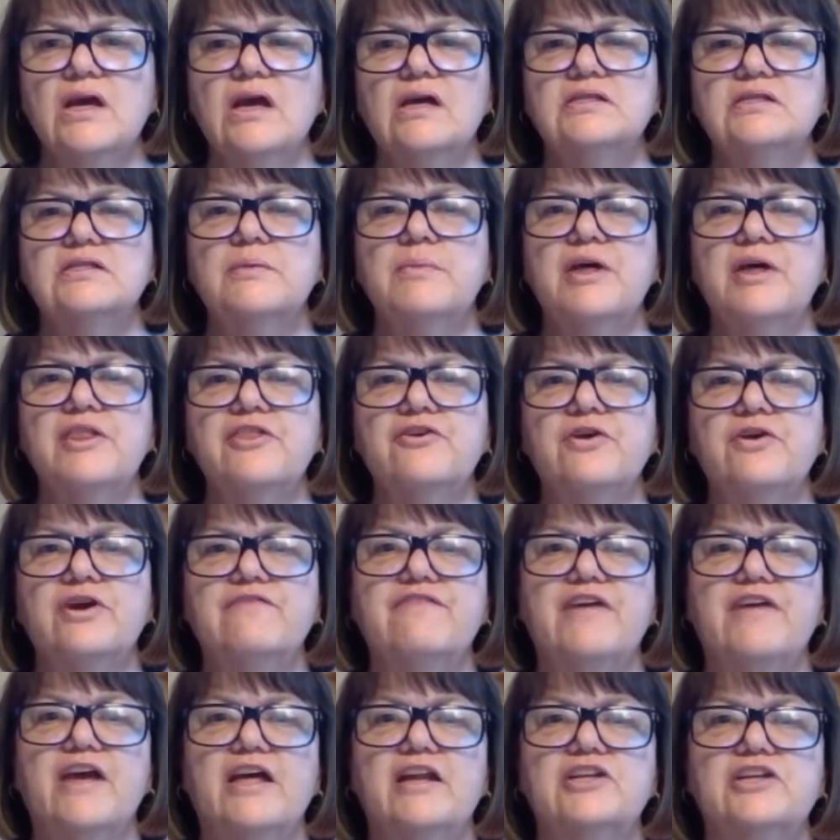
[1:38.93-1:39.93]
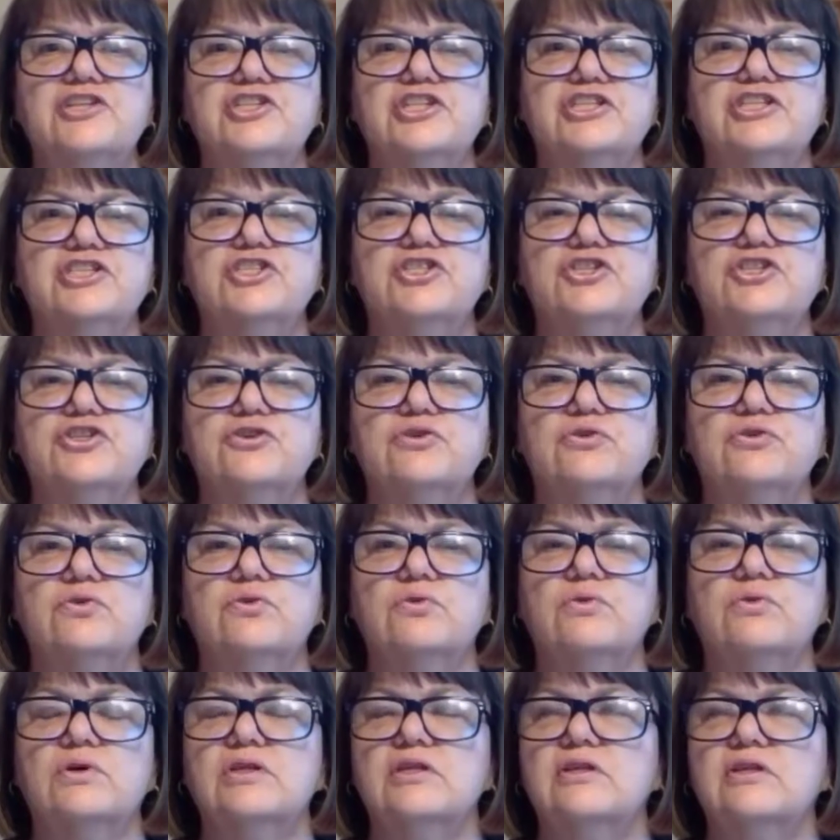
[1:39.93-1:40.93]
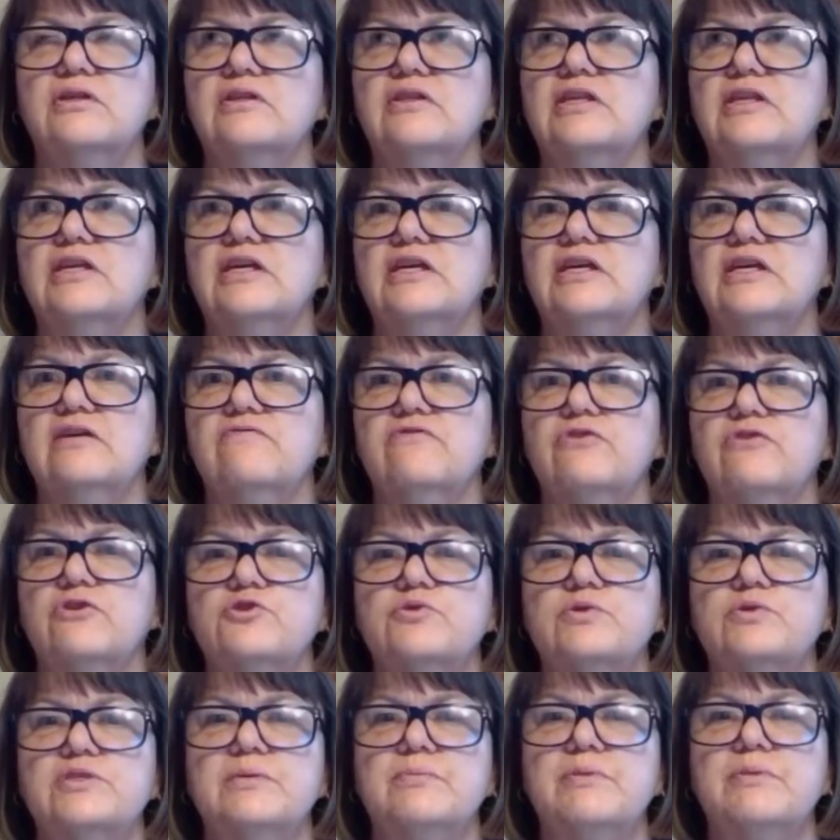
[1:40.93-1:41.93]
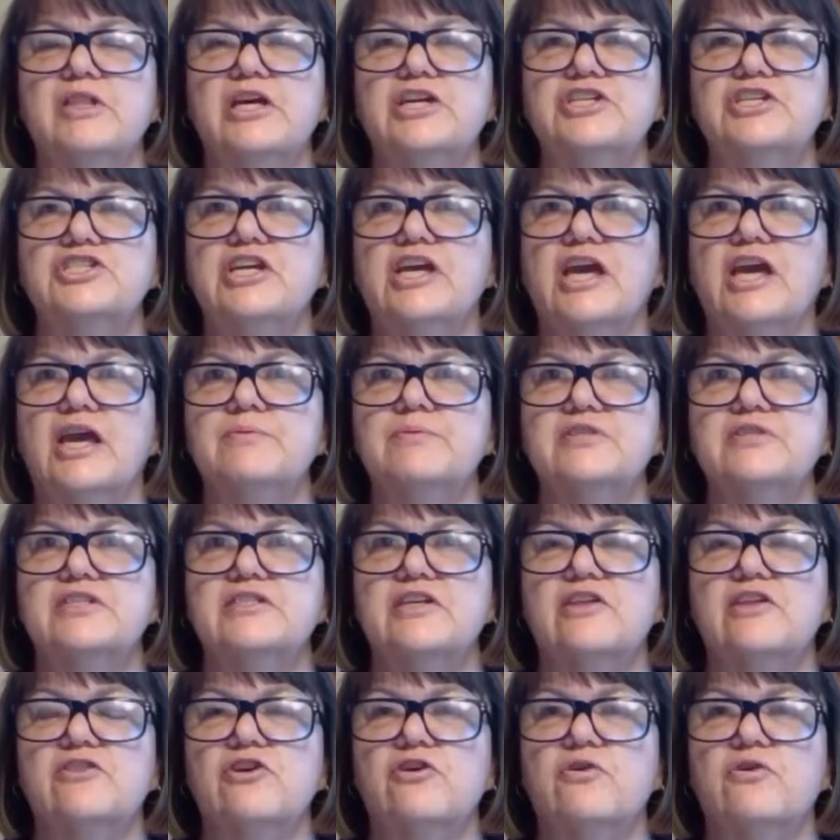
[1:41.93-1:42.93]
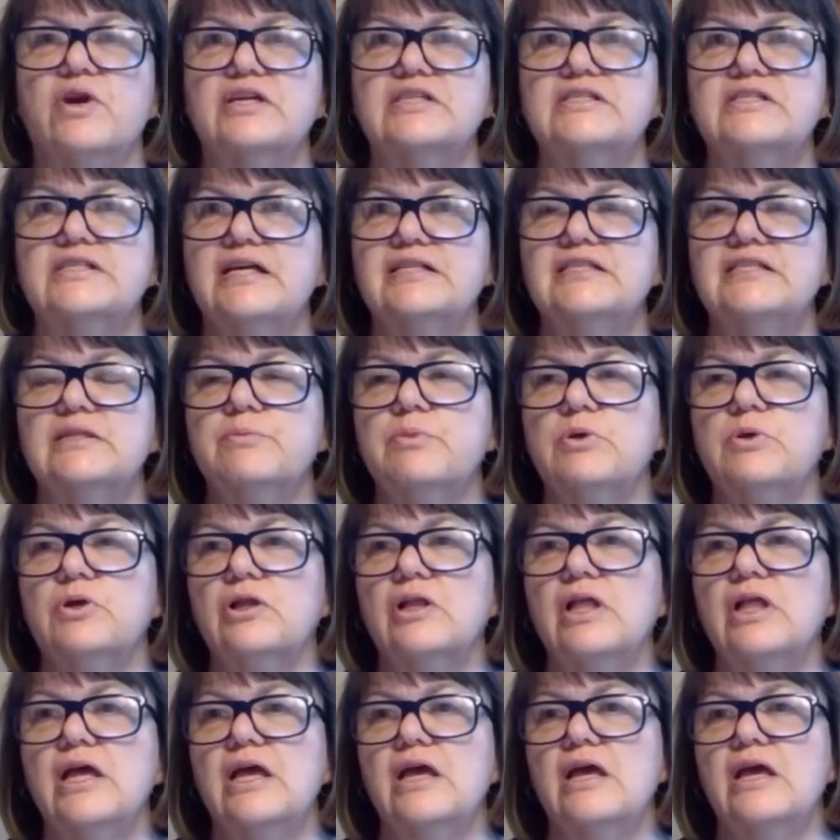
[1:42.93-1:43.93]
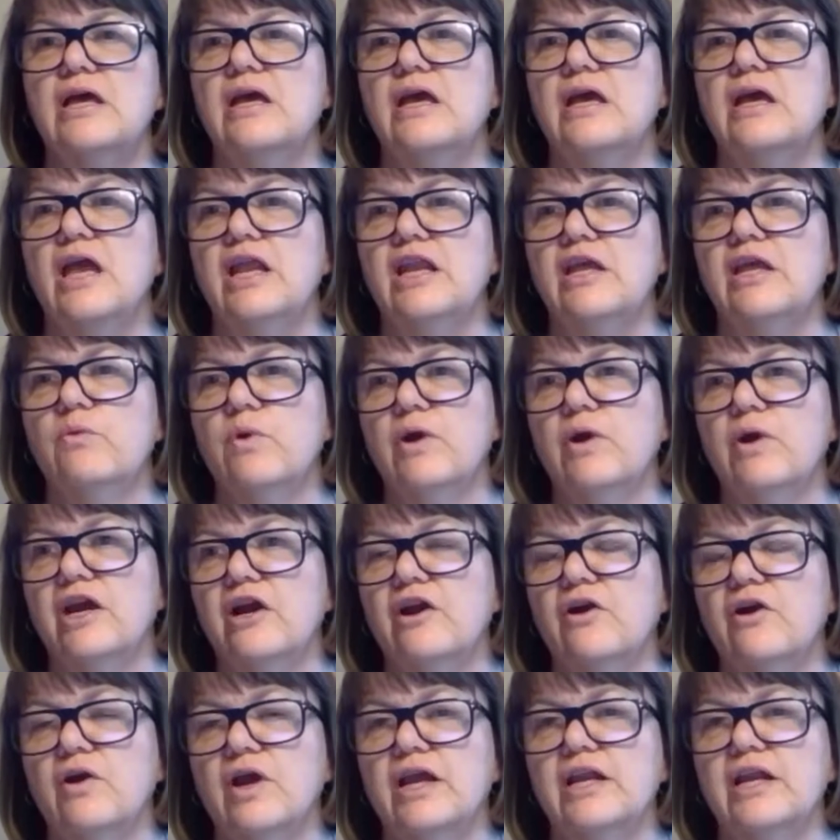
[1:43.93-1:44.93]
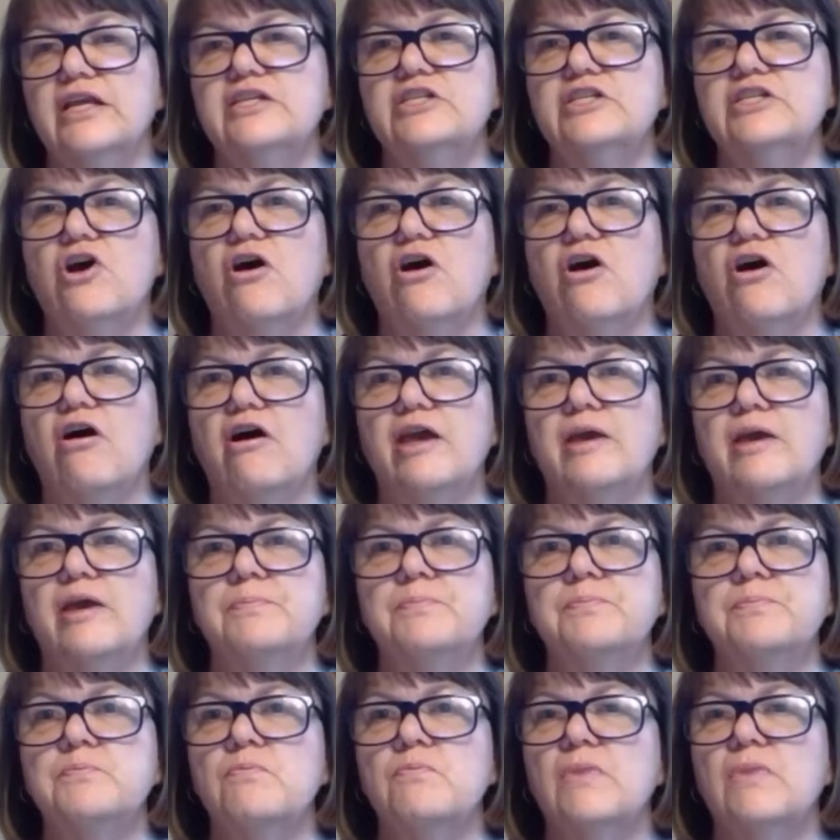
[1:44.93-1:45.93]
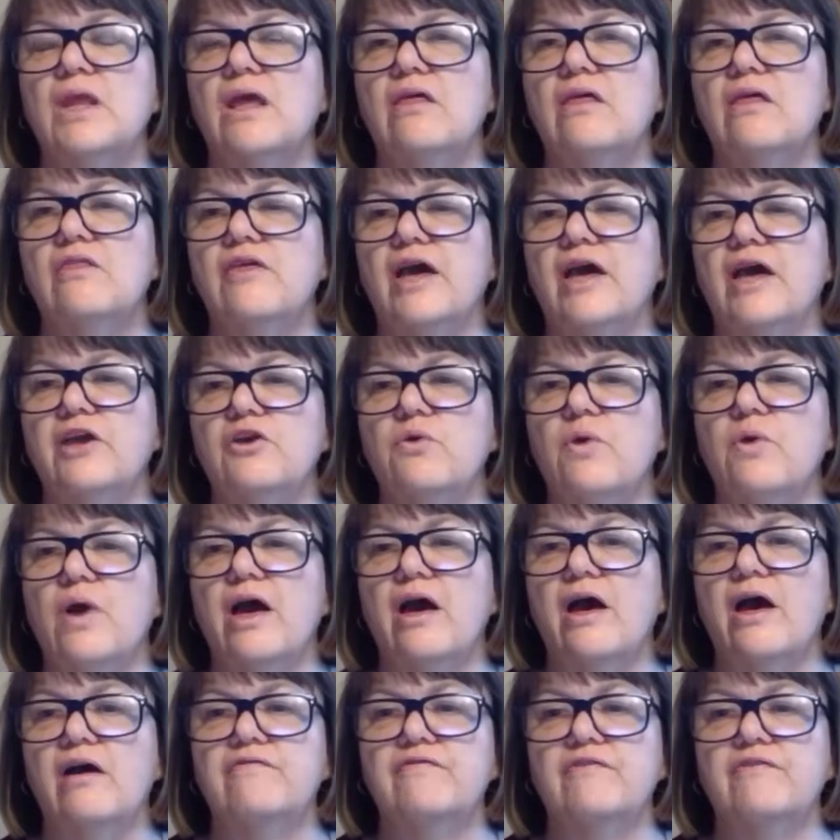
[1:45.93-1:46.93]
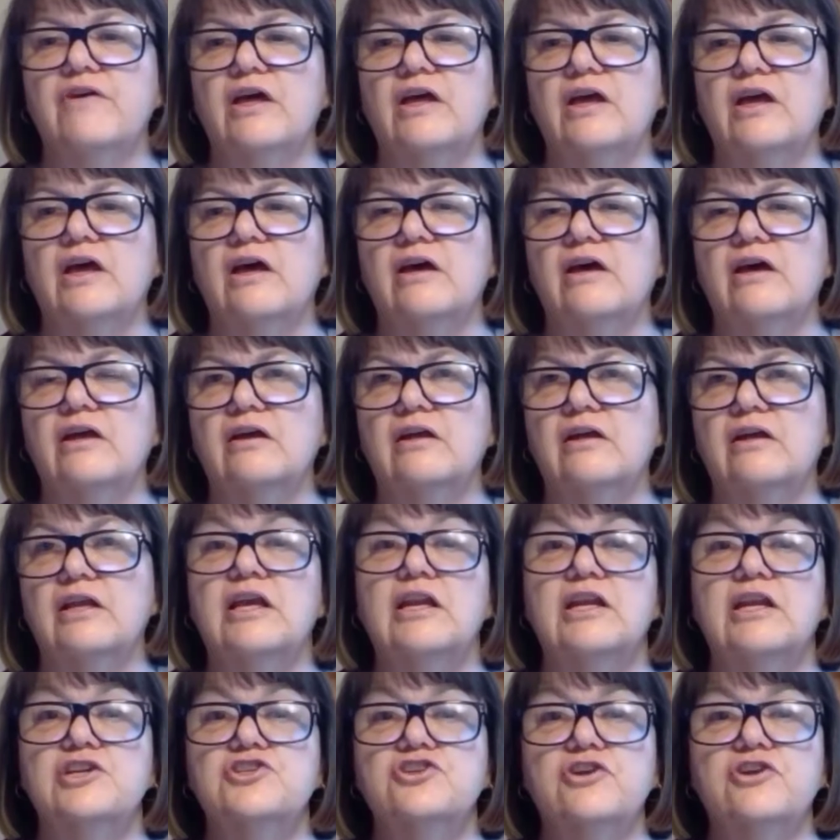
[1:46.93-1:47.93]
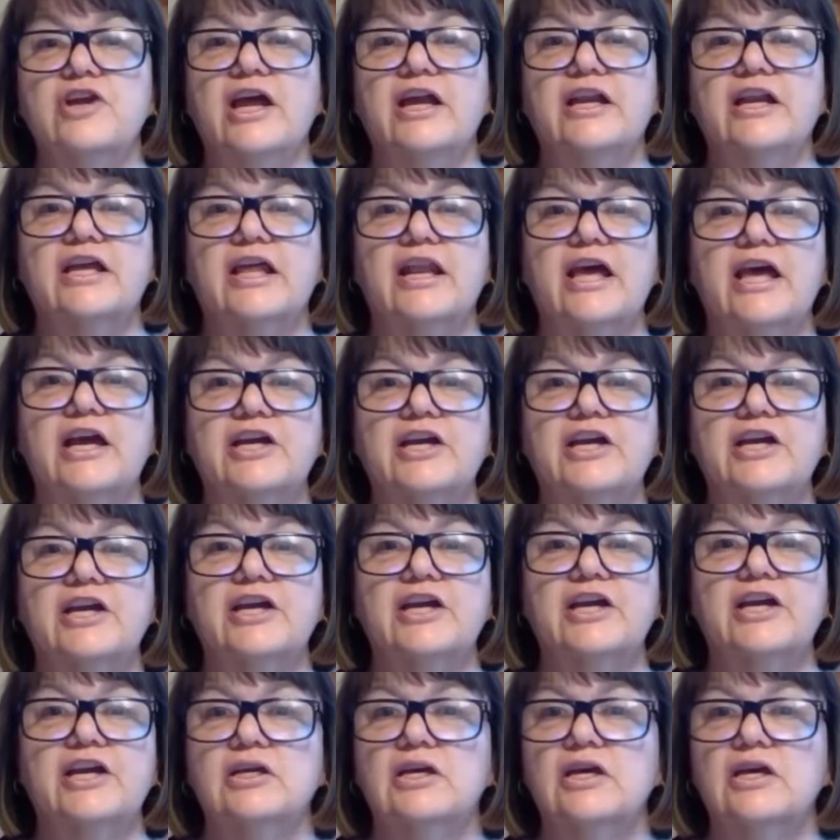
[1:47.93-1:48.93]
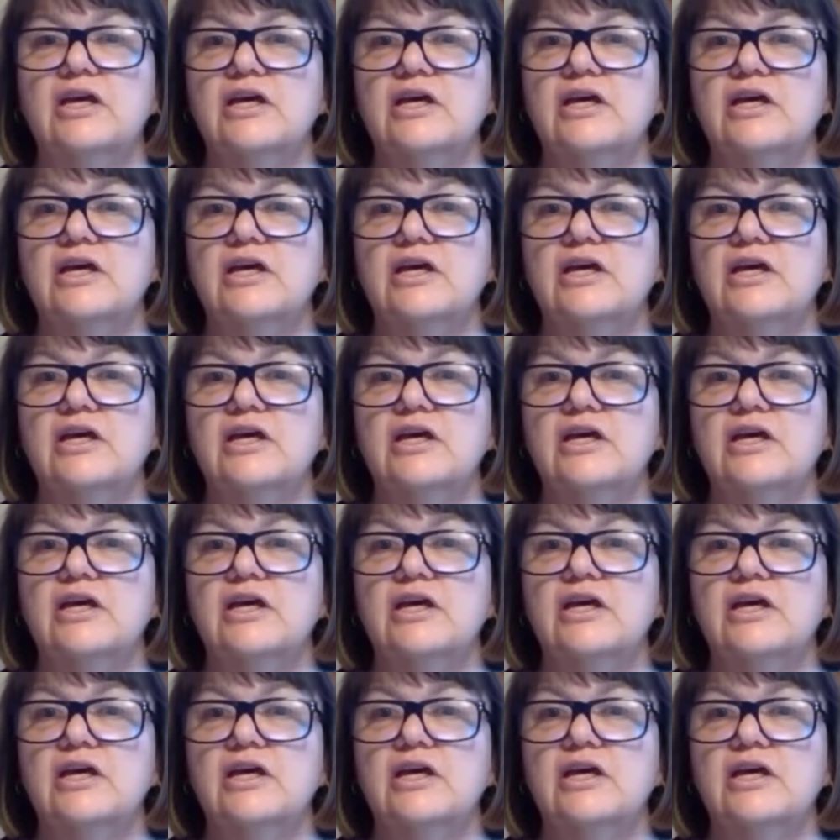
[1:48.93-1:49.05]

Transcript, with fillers: some other advantages to the virtual simulation games is that they're accessible anywhere anytime that you have a, a, an internet connection